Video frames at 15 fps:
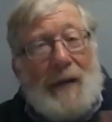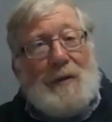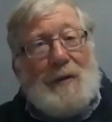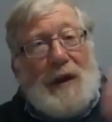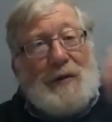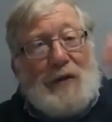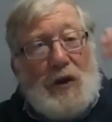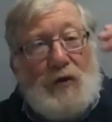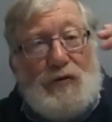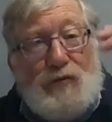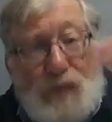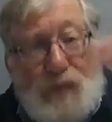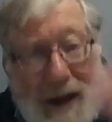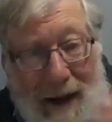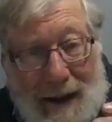that the
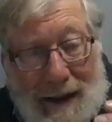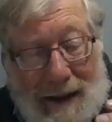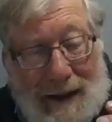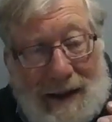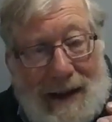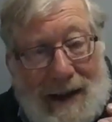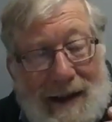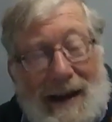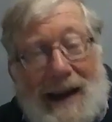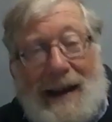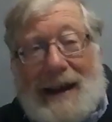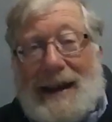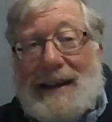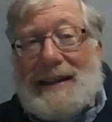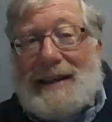reason
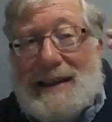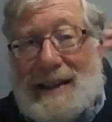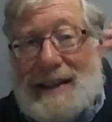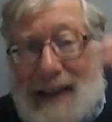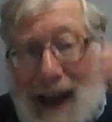he's